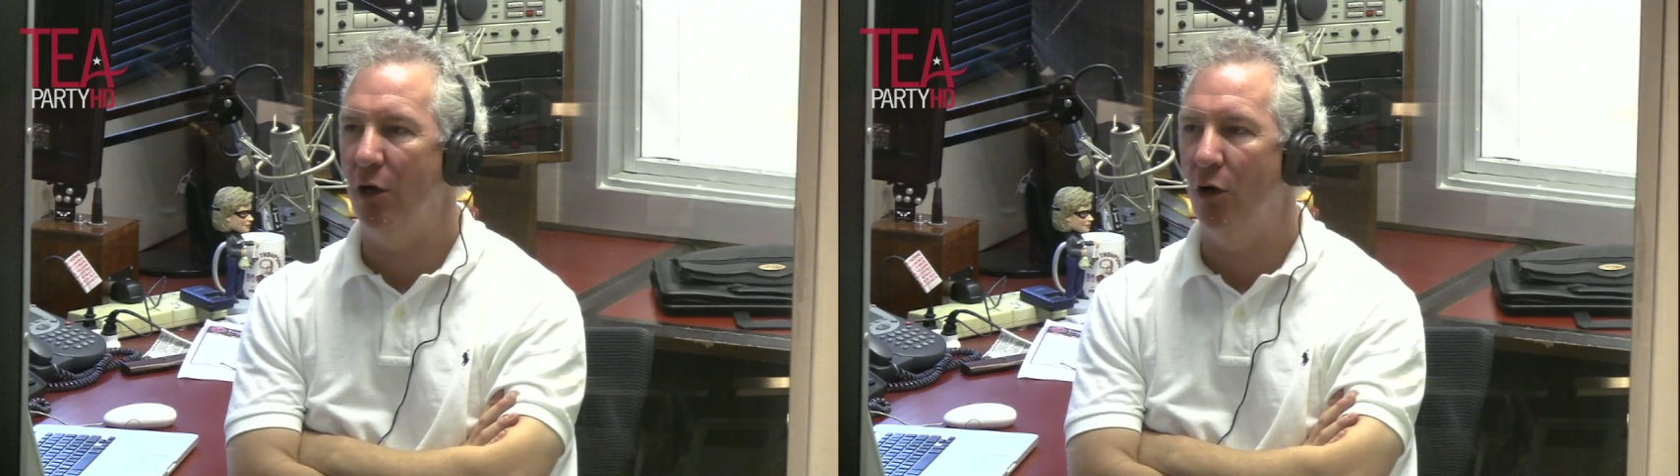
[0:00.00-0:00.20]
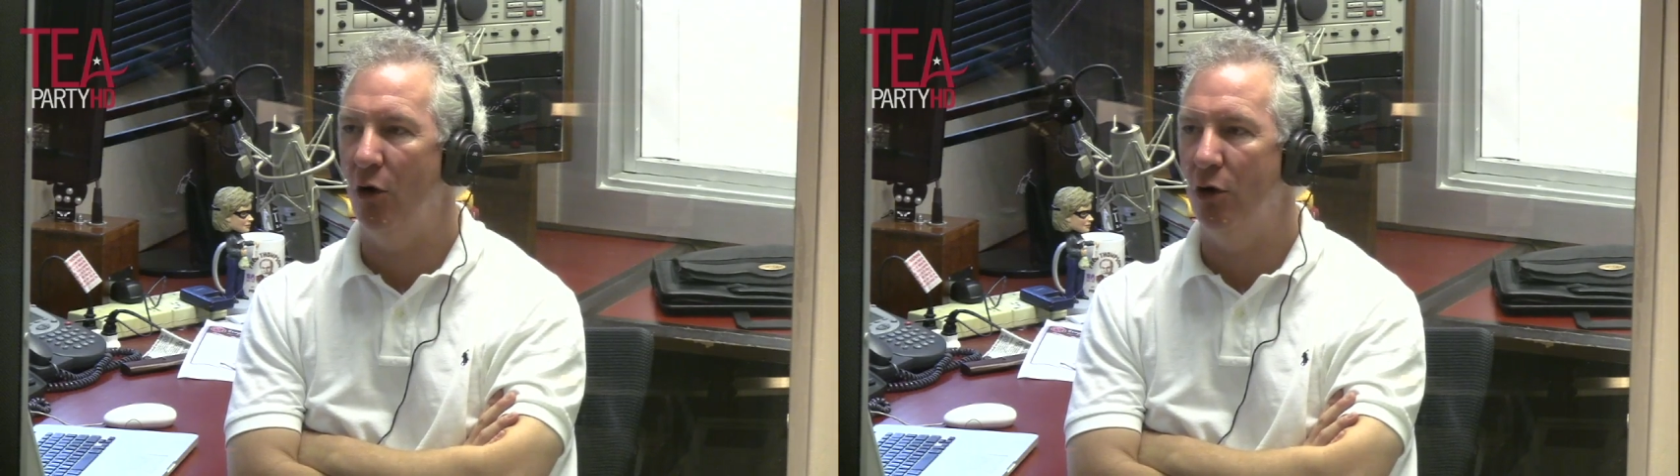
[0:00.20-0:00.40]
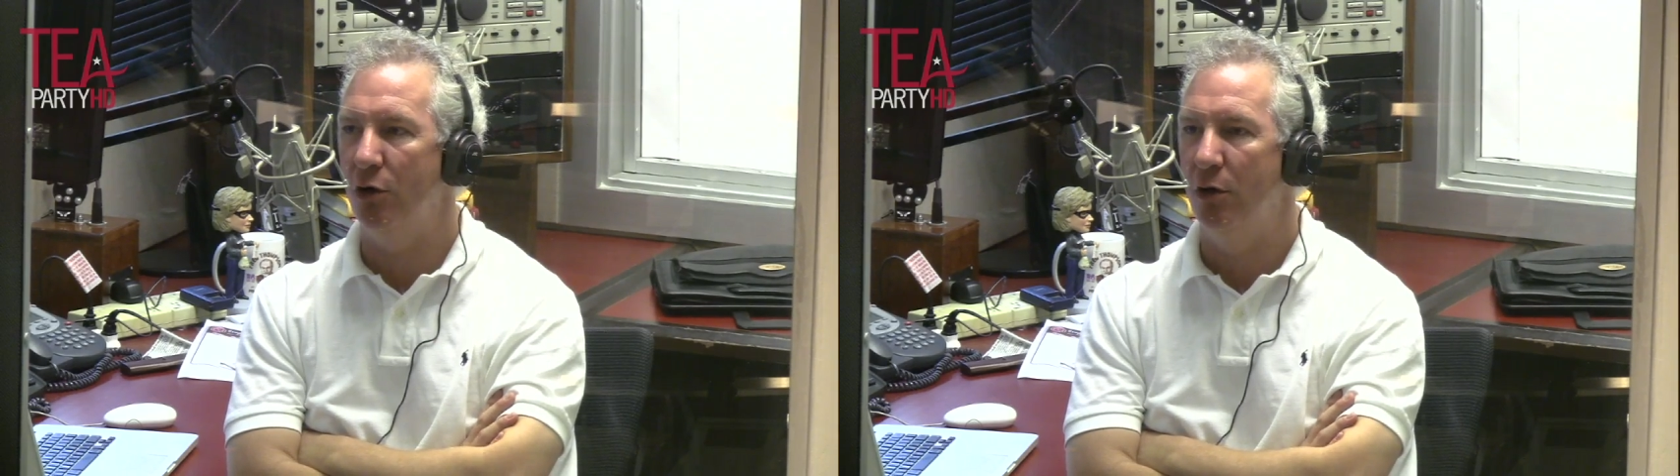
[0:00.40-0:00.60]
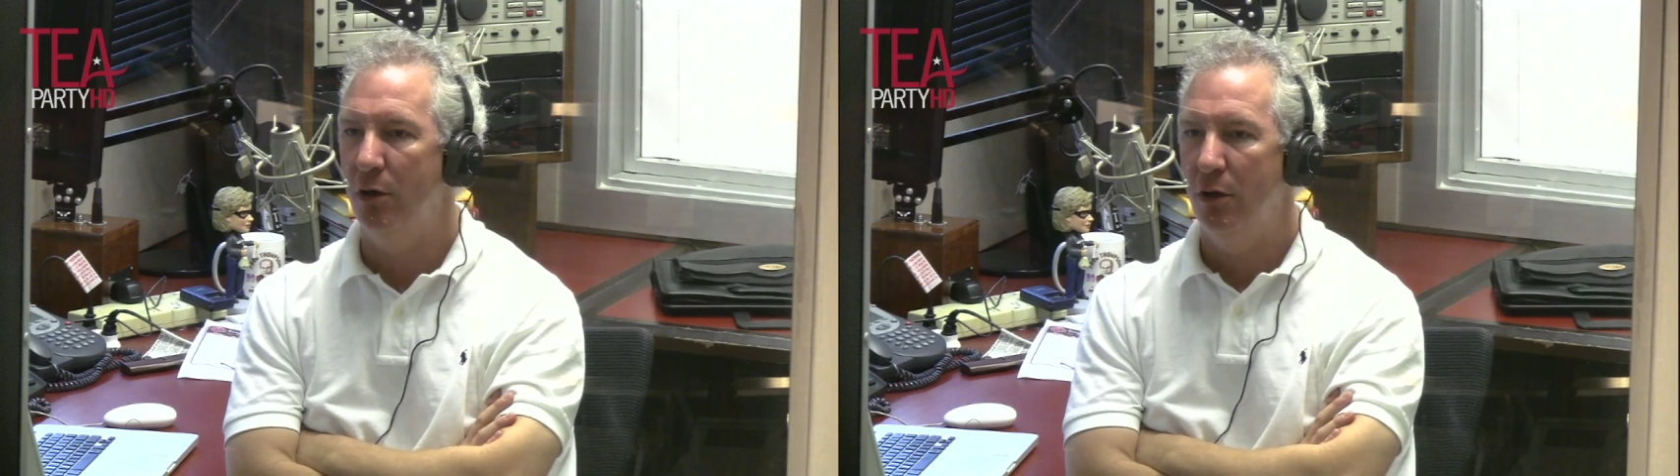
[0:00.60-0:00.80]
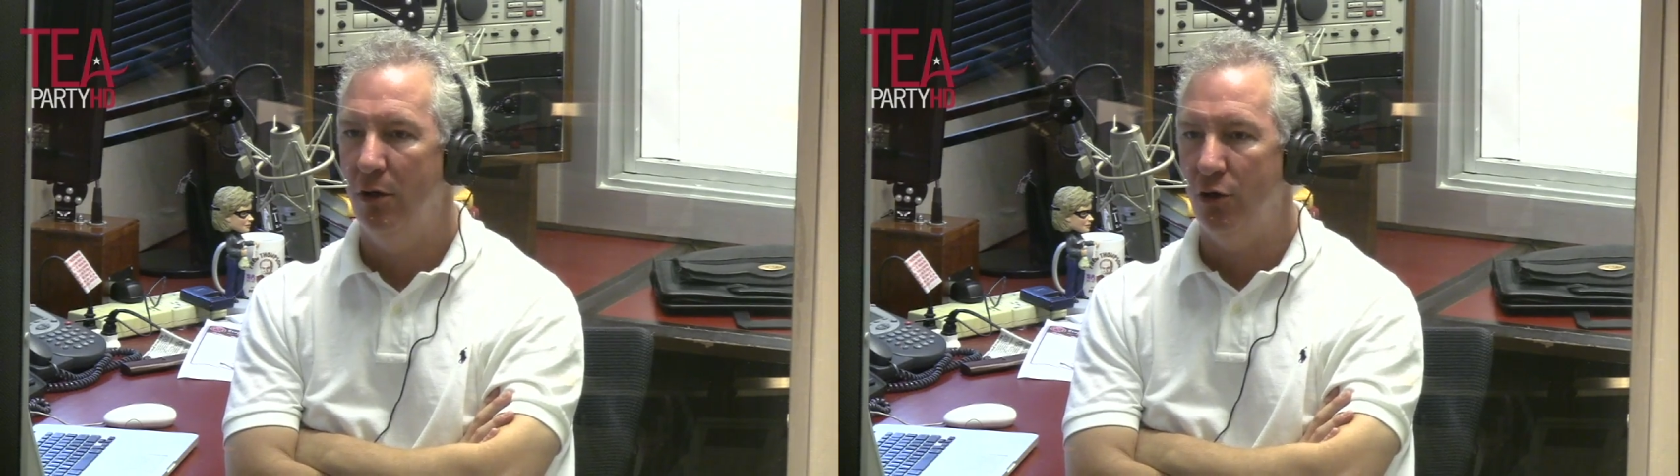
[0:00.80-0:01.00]
to learn
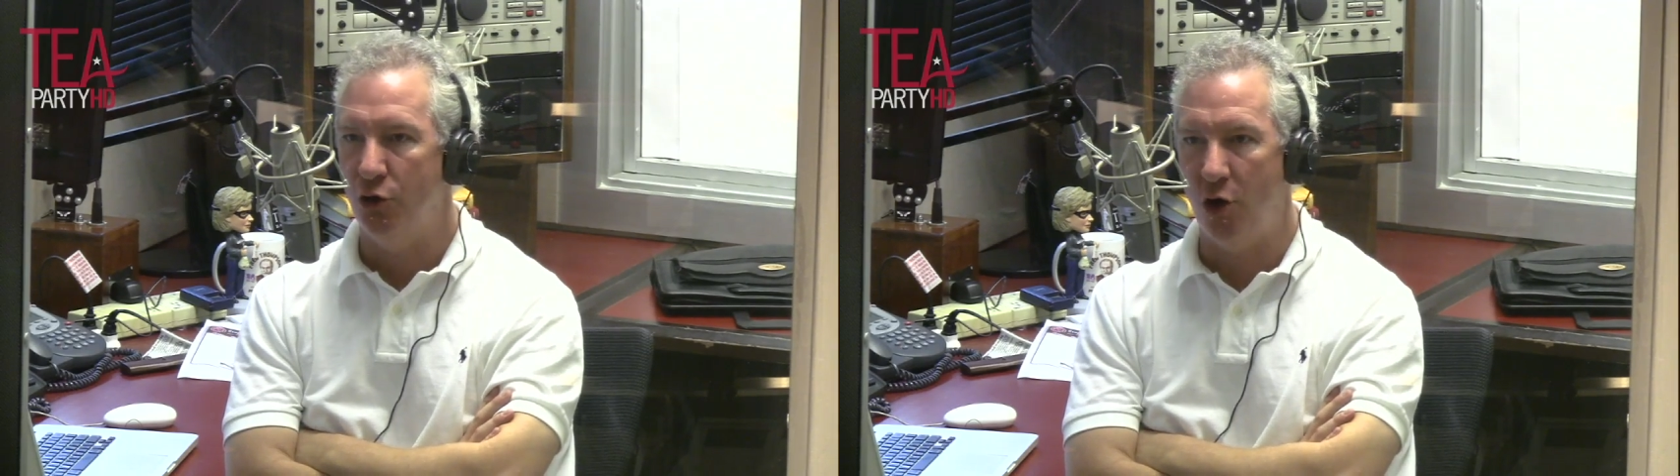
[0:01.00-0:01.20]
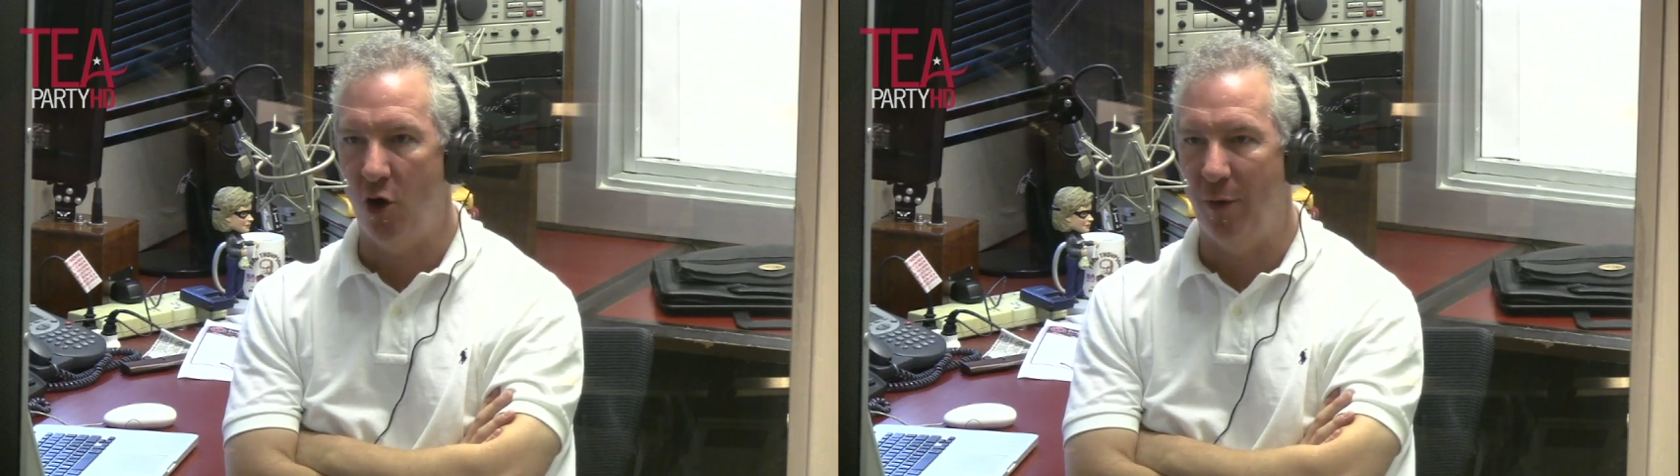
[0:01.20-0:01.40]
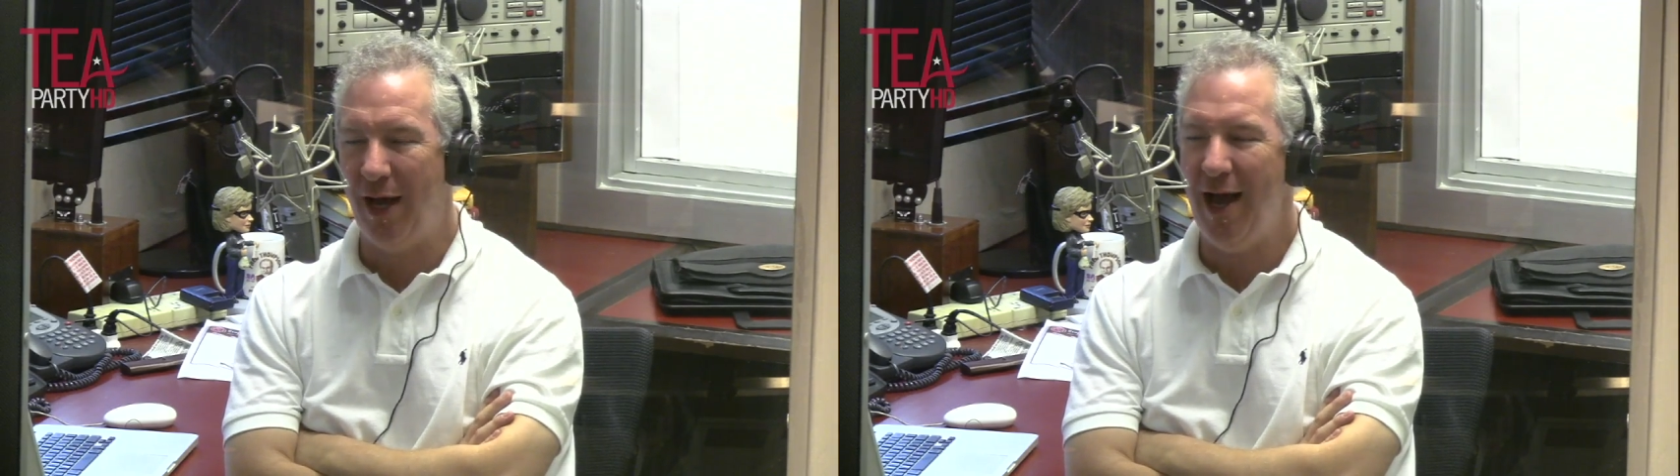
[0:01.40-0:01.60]
German.